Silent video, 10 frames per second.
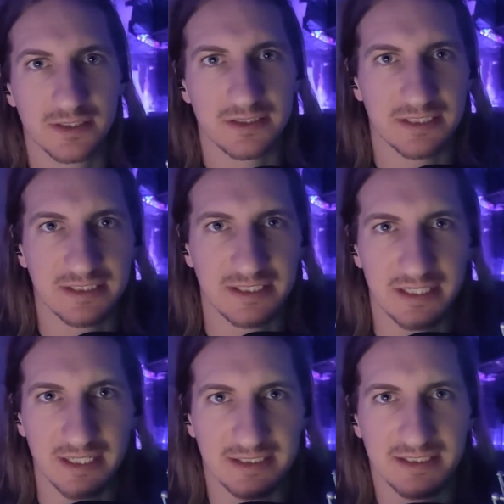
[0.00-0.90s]
Is this
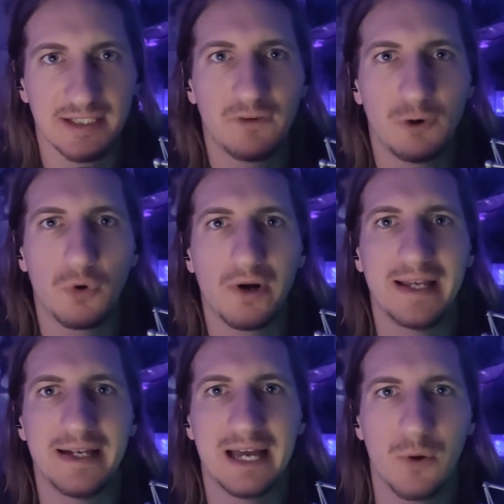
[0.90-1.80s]
it? Is this the level we're
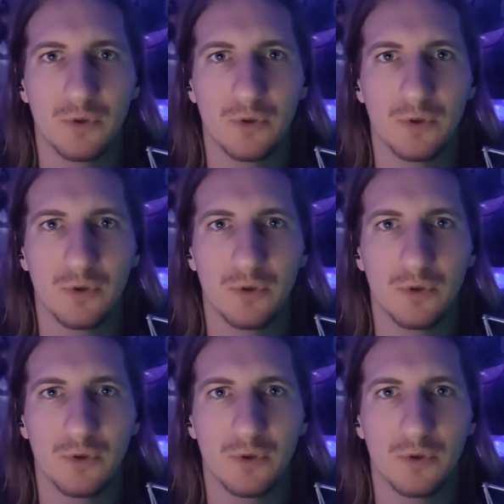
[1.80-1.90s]
at now?